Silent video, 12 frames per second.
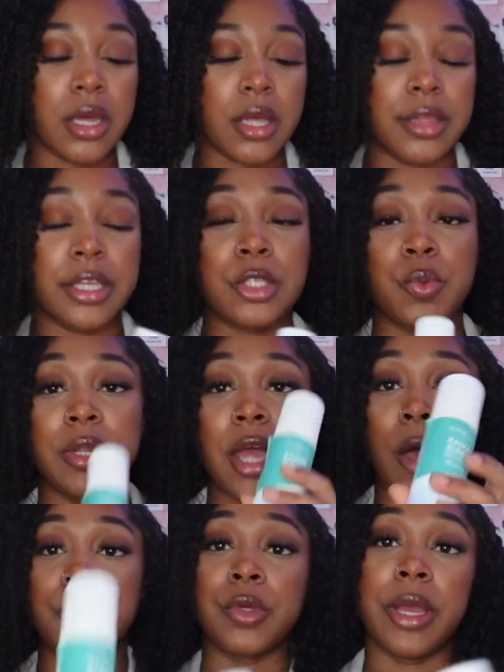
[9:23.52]
this really
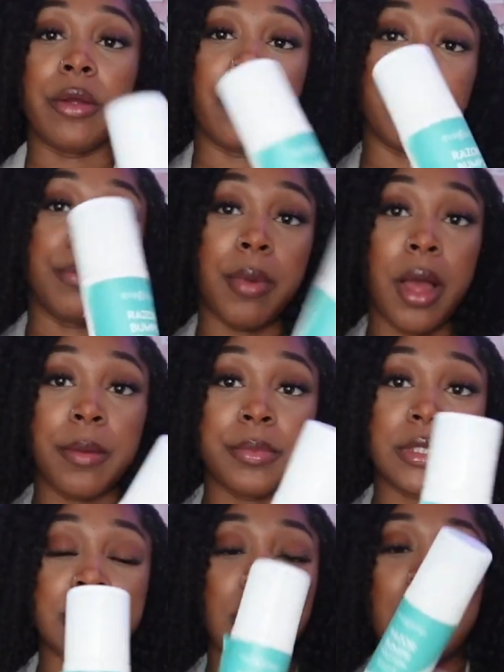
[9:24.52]
helps with ingrown
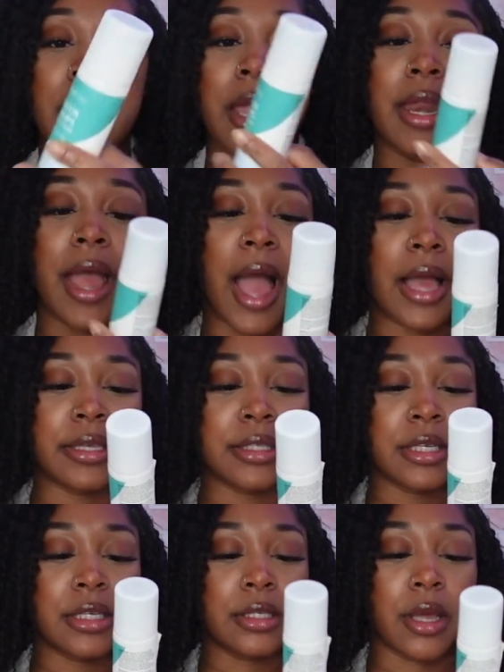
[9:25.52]
bumps. It has
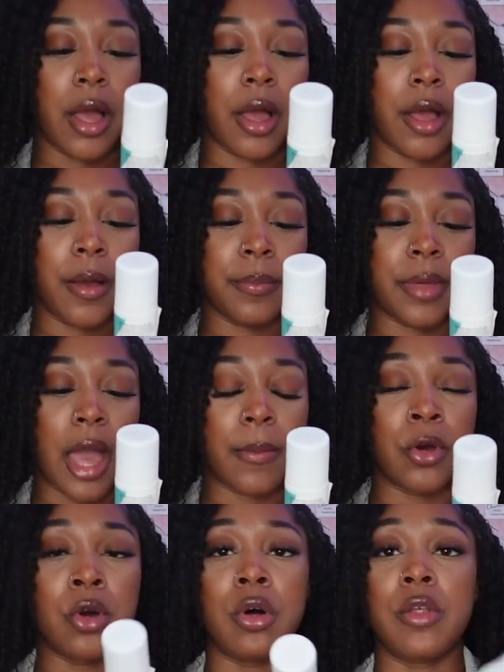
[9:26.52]
this
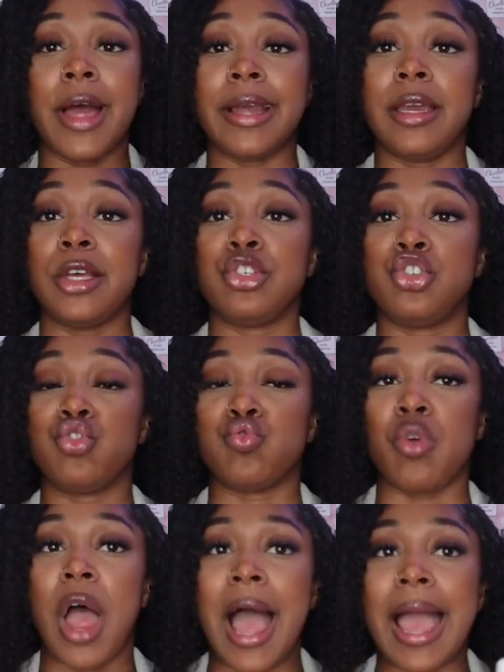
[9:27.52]
chemical that does
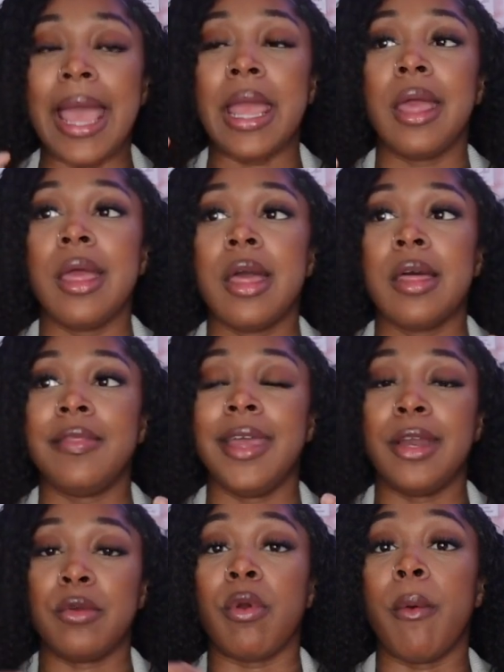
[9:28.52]
dry the
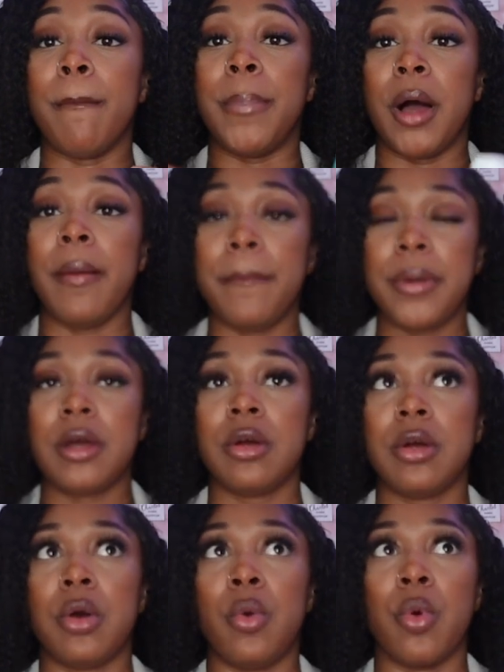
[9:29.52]
ingrown bump,
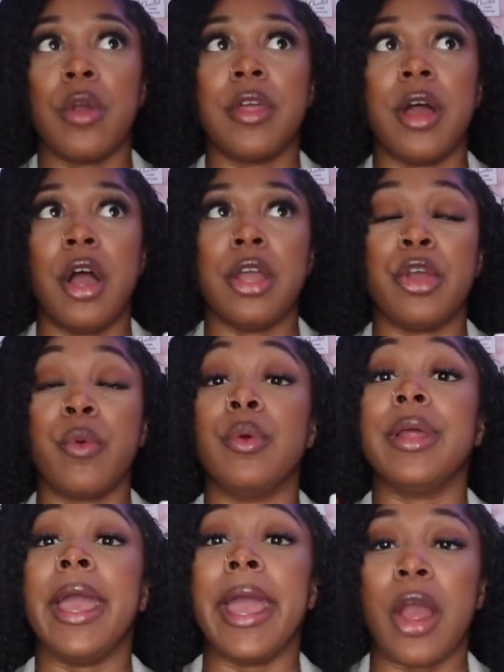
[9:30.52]
or the
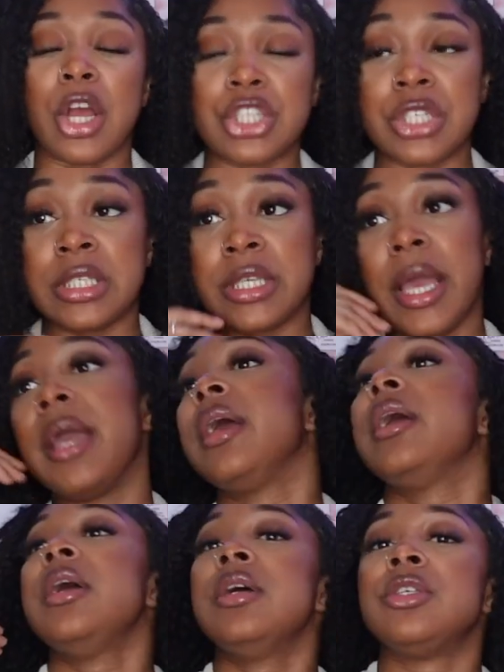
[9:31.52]
ingrown hair I should say,
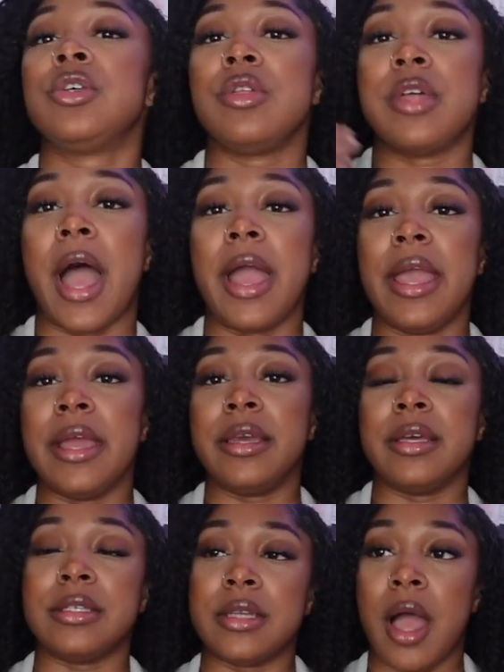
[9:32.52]
so that it
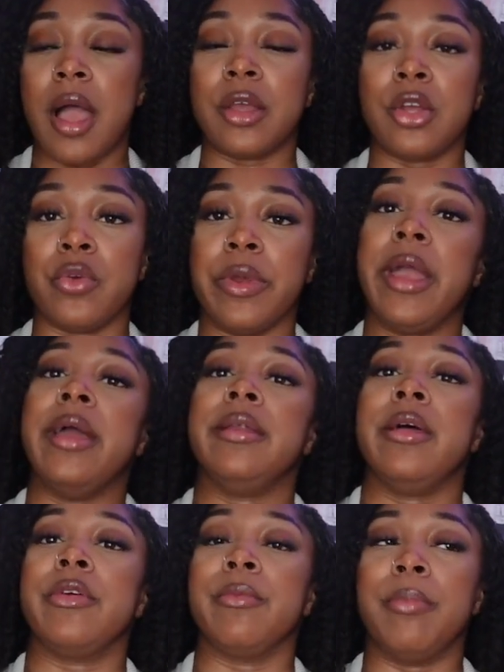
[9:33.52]
does not create
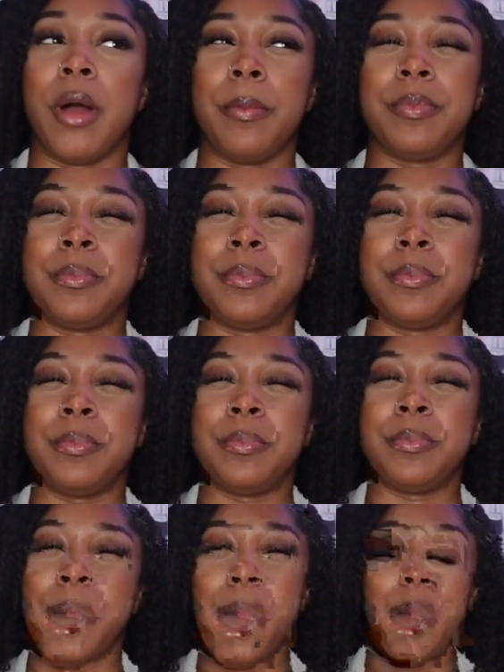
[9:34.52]
another bump, something
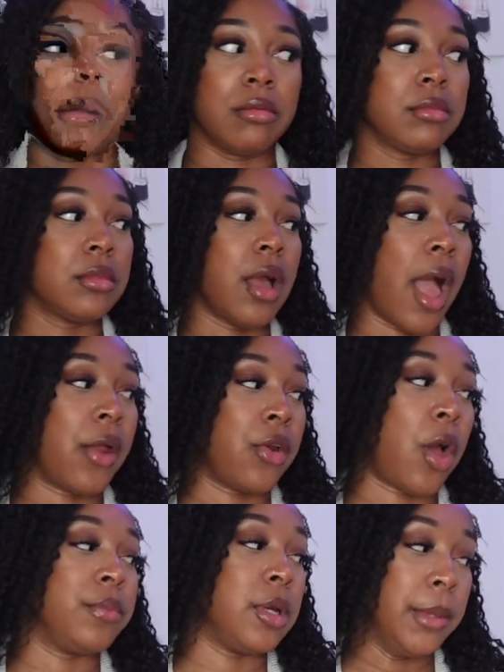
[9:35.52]
like that. I don't
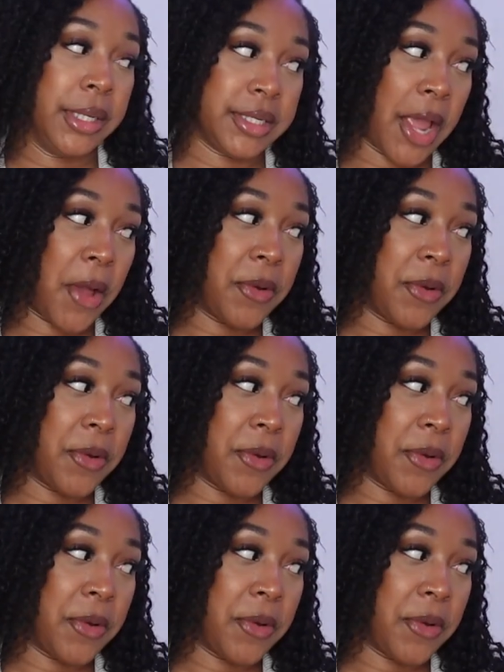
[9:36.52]
know, I'm done with